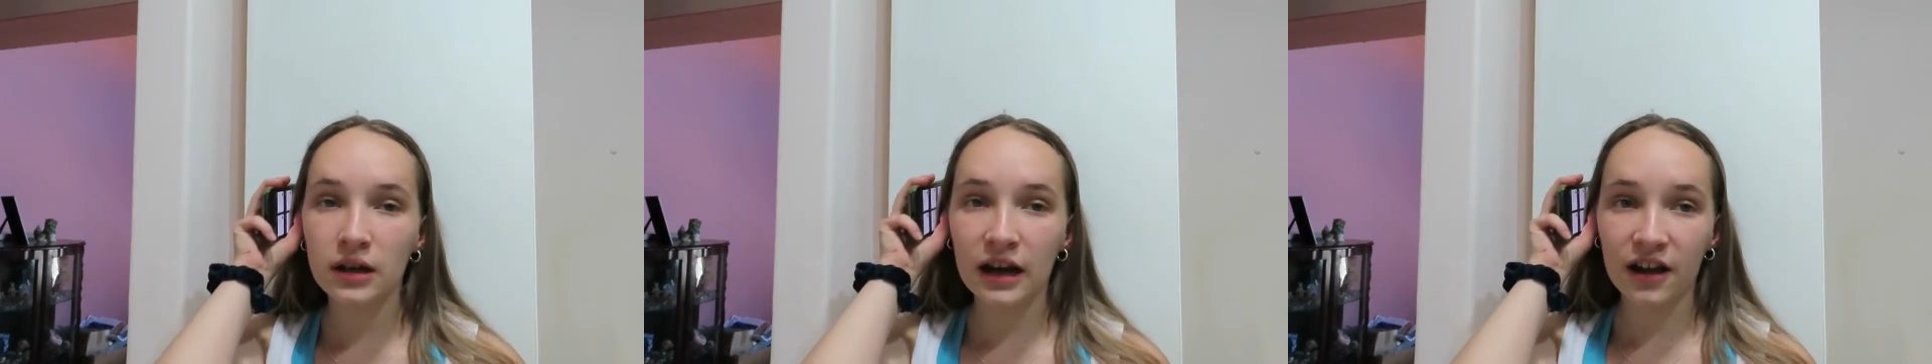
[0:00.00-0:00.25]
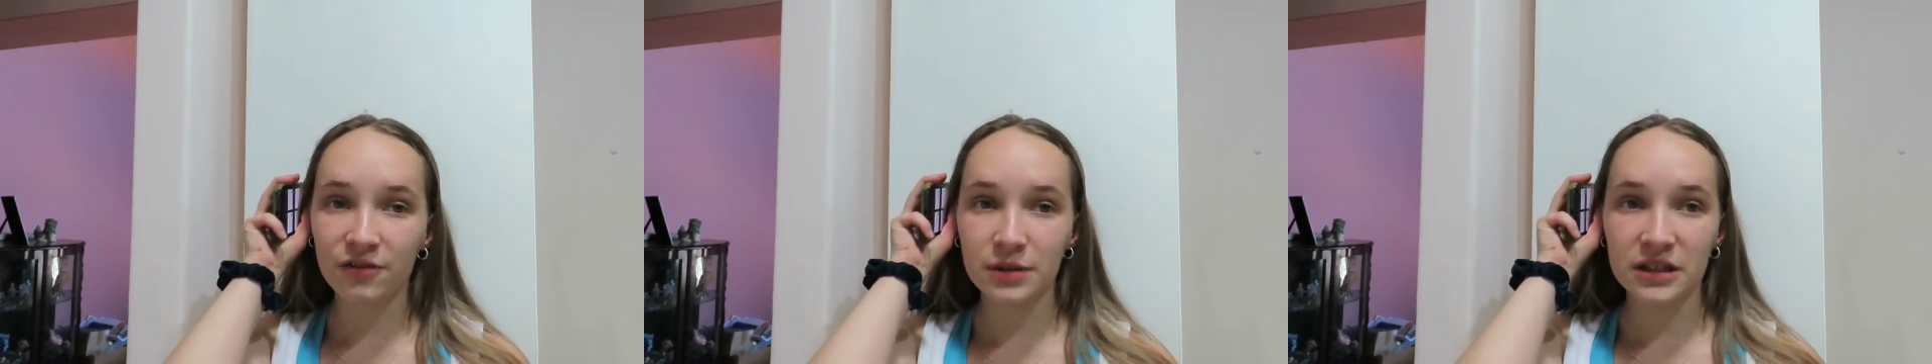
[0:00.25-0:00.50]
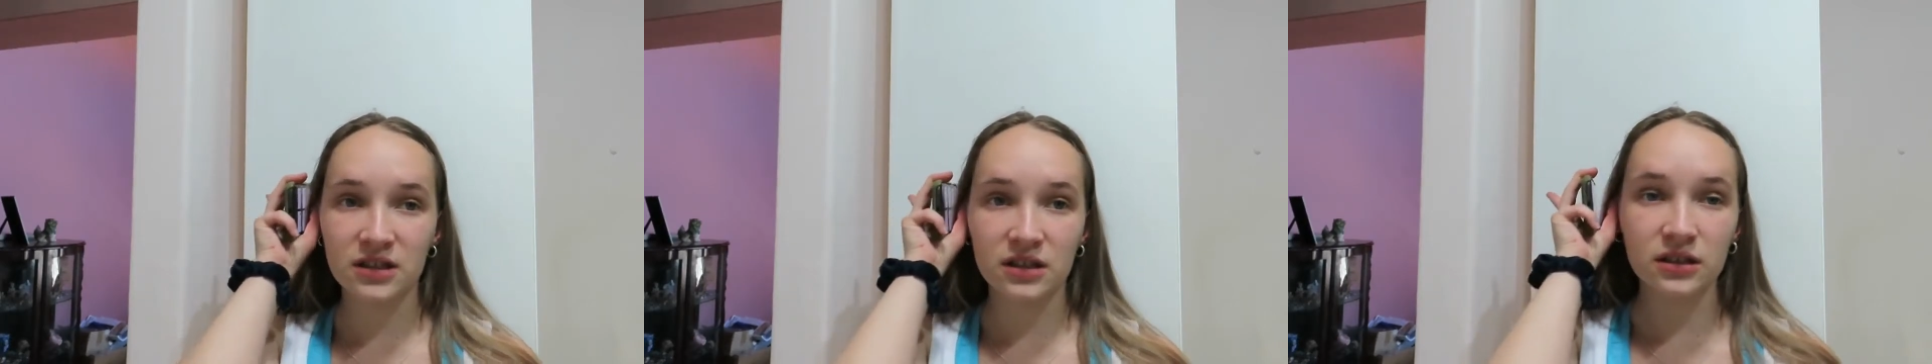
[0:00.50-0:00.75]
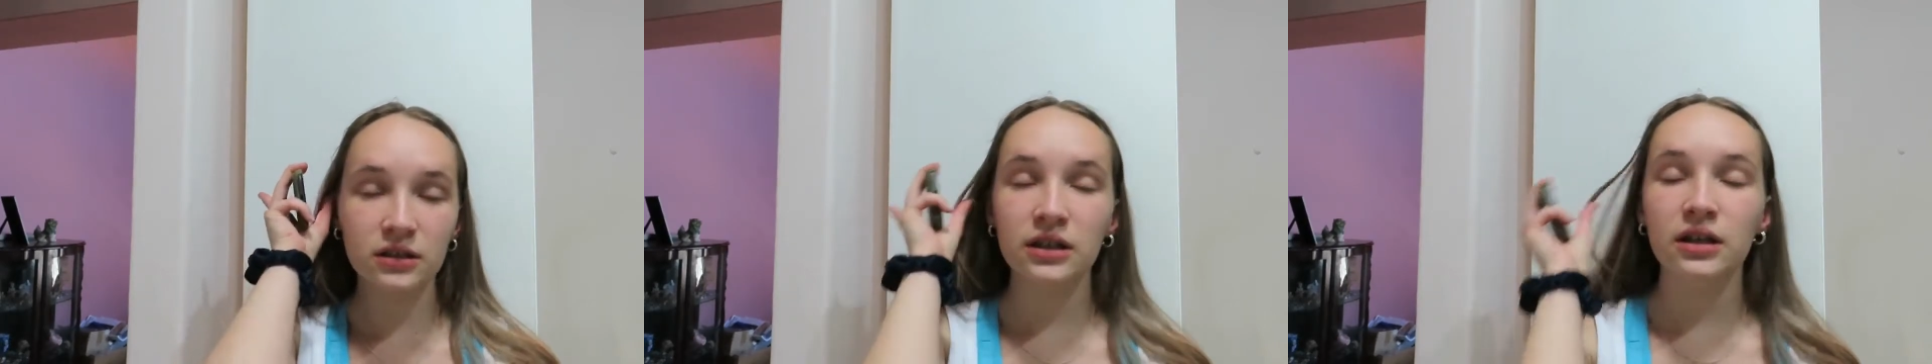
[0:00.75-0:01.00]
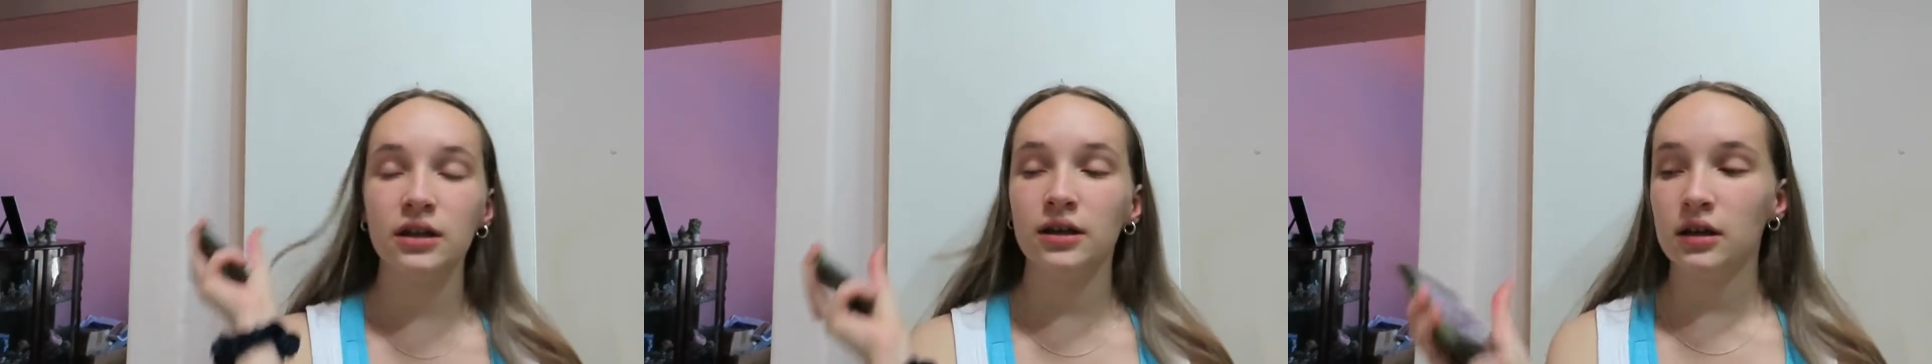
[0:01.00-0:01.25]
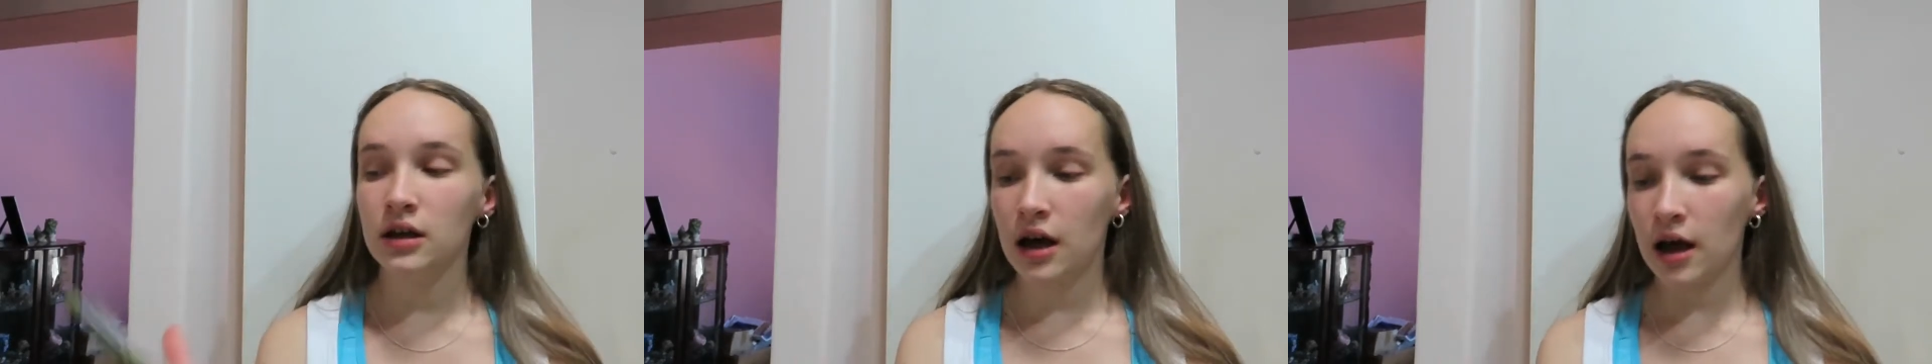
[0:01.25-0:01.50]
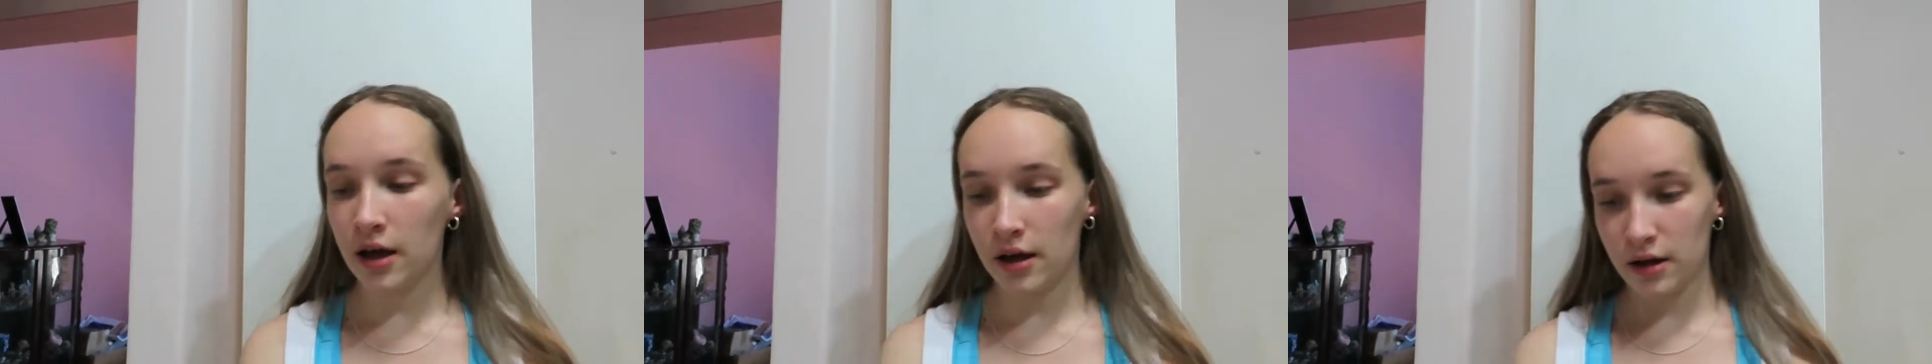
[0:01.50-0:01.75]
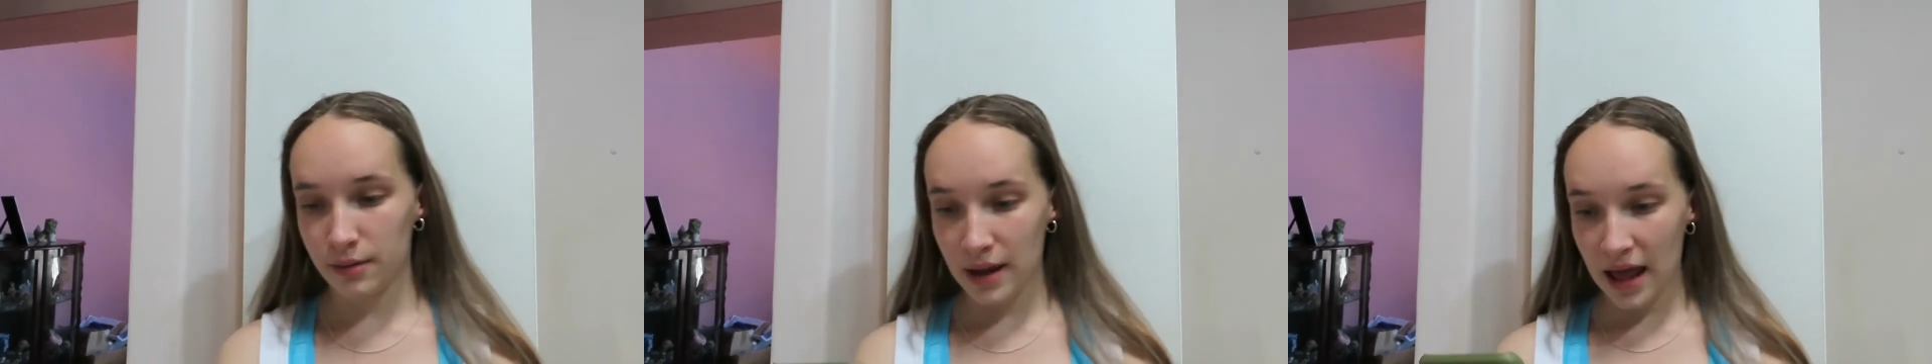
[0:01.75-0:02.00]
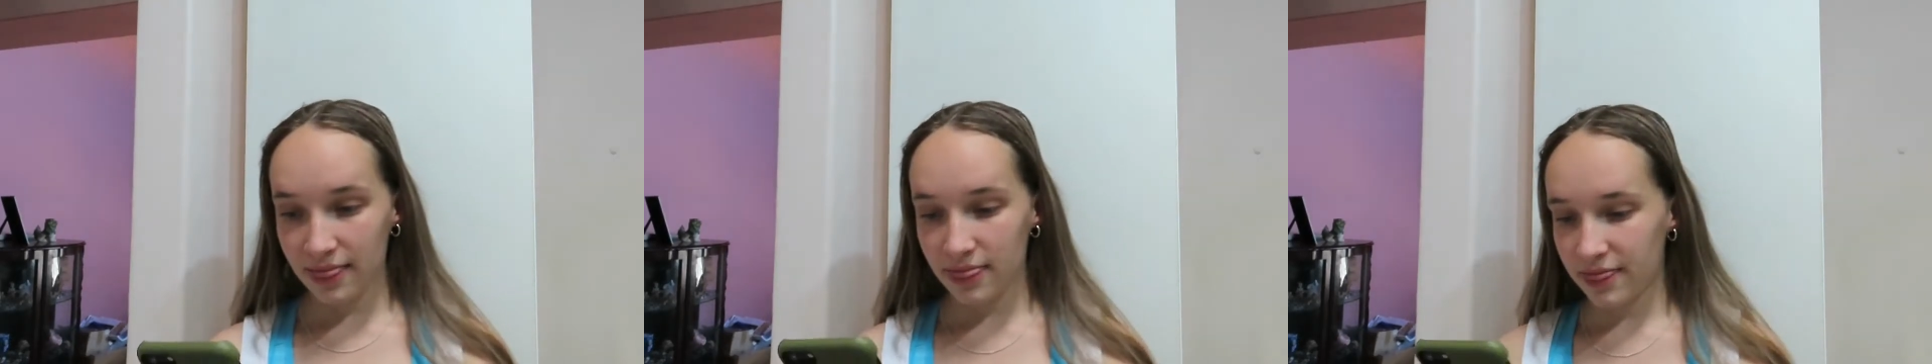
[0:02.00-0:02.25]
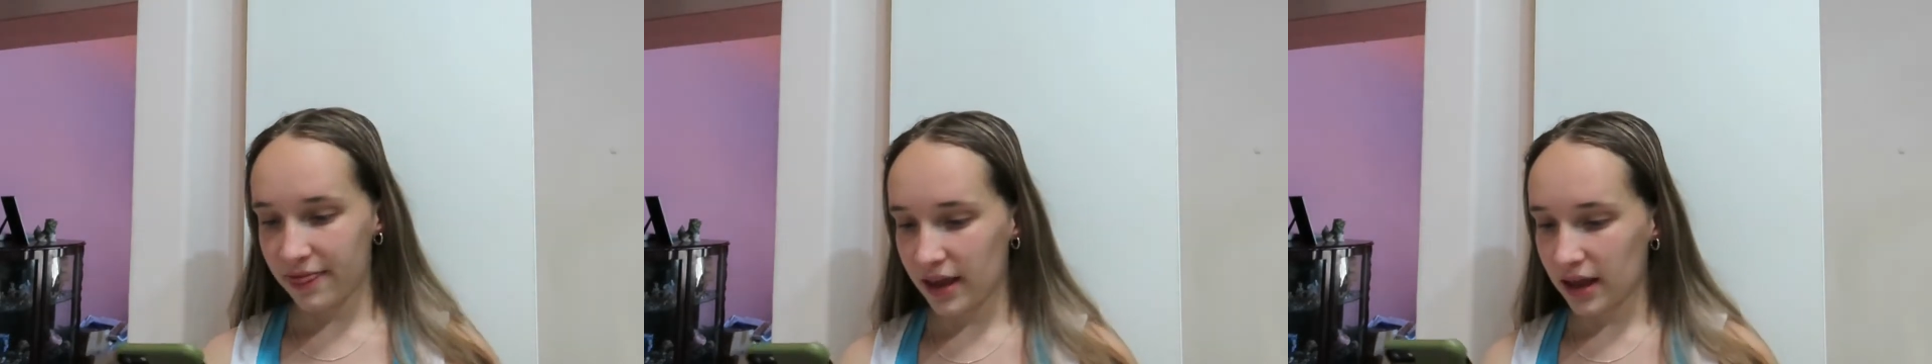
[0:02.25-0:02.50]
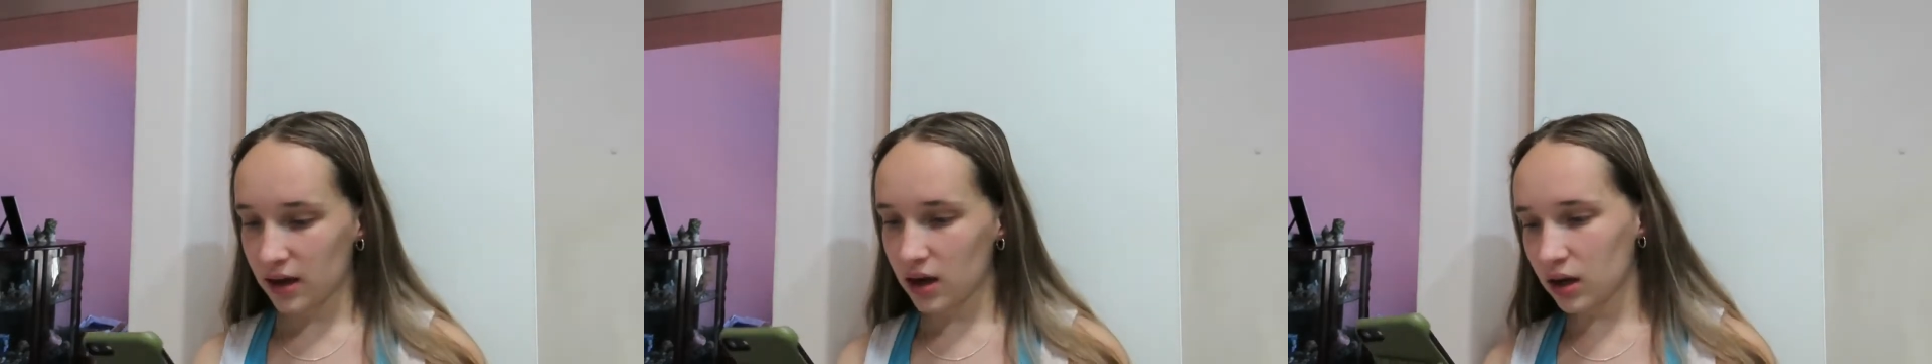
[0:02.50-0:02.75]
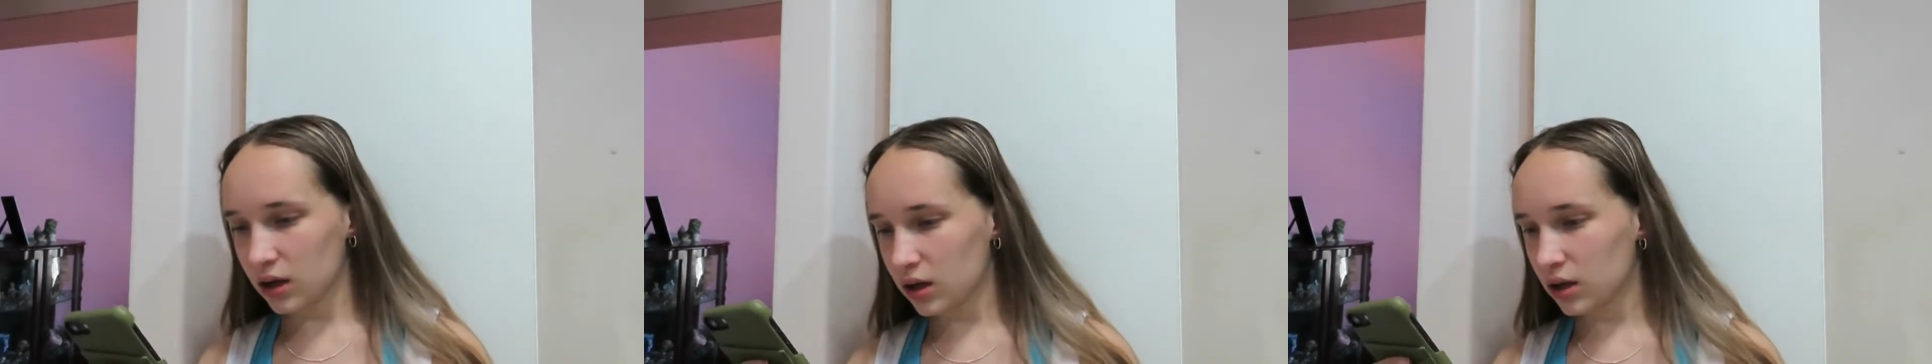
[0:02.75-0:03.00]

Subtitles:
love pizza. And then,